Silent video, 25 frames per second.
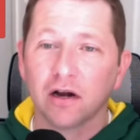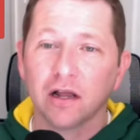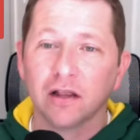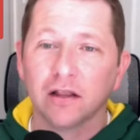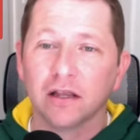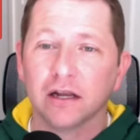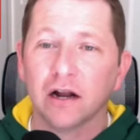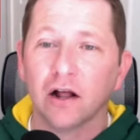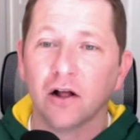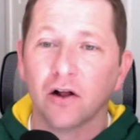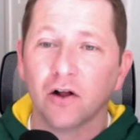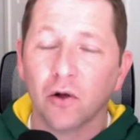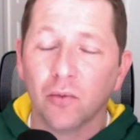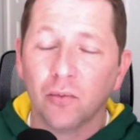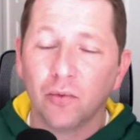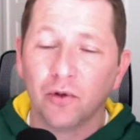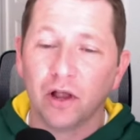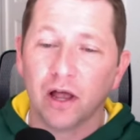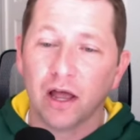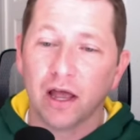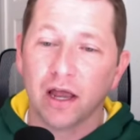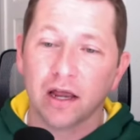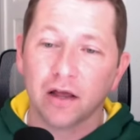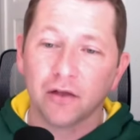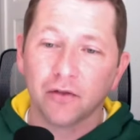And then I'll go
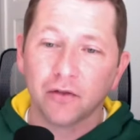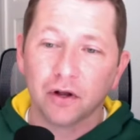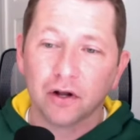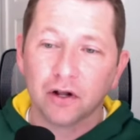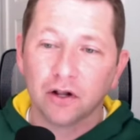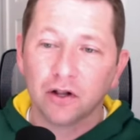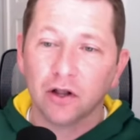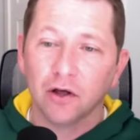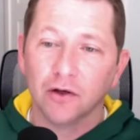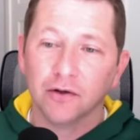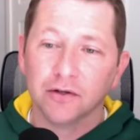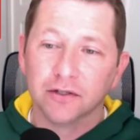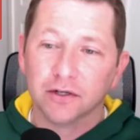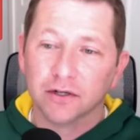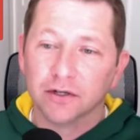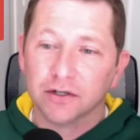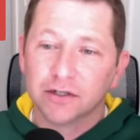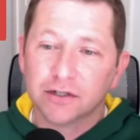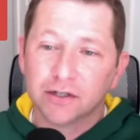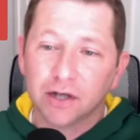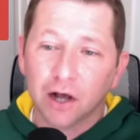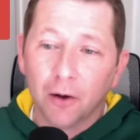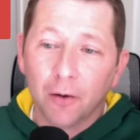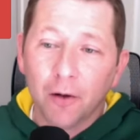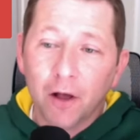play the closer.
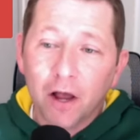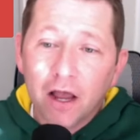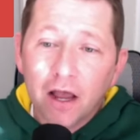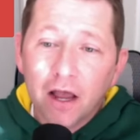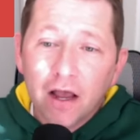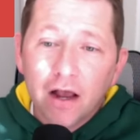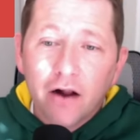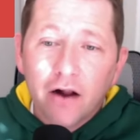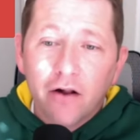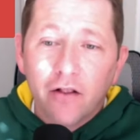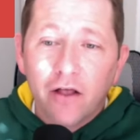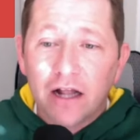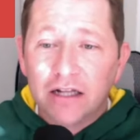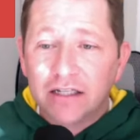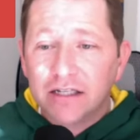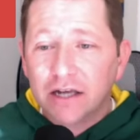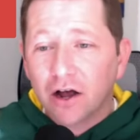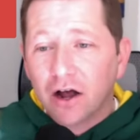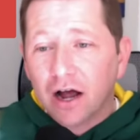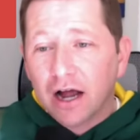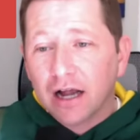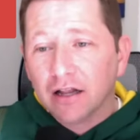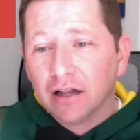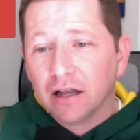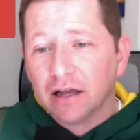So that's how
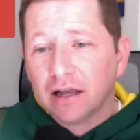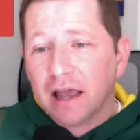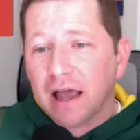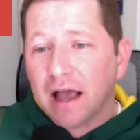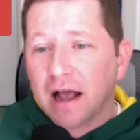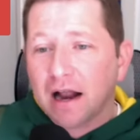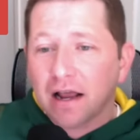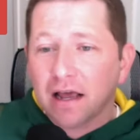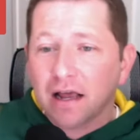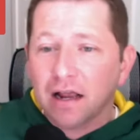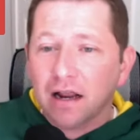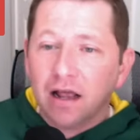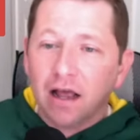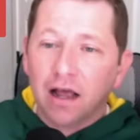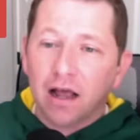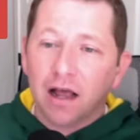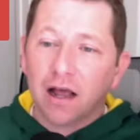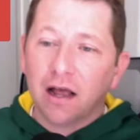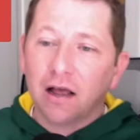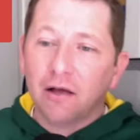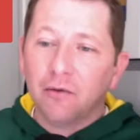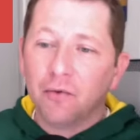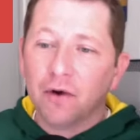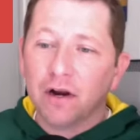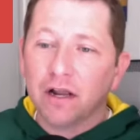I look at it
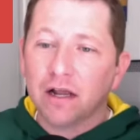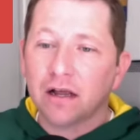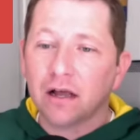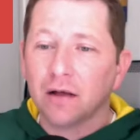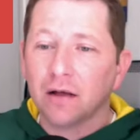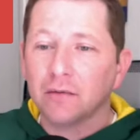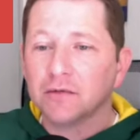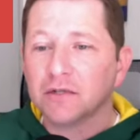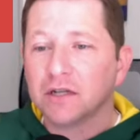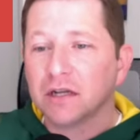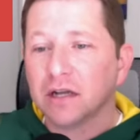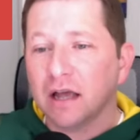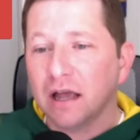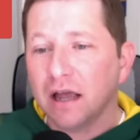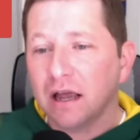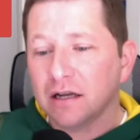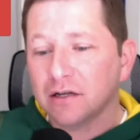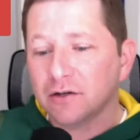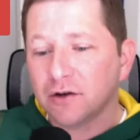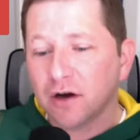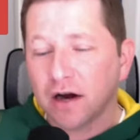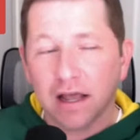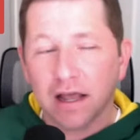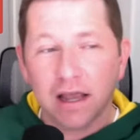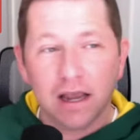when it comes to
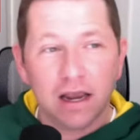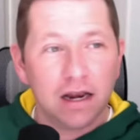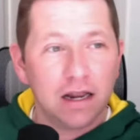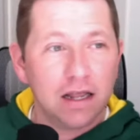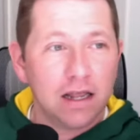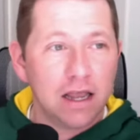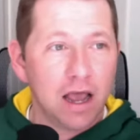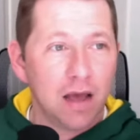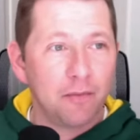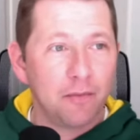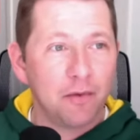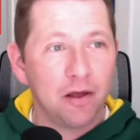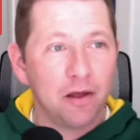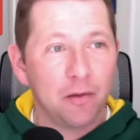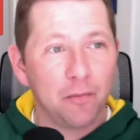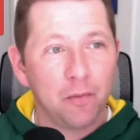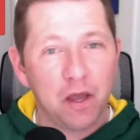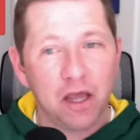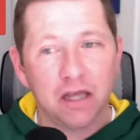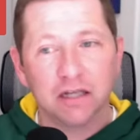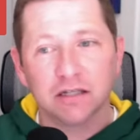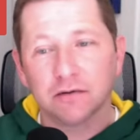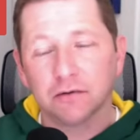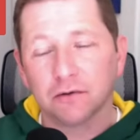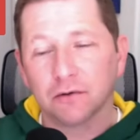trying to handicapping a
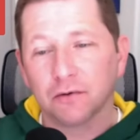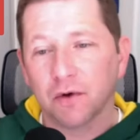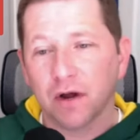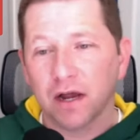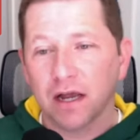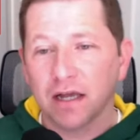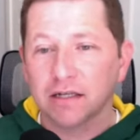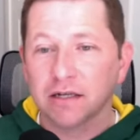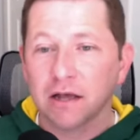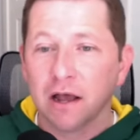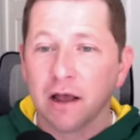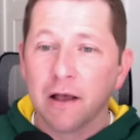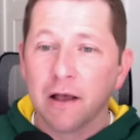pace of the race.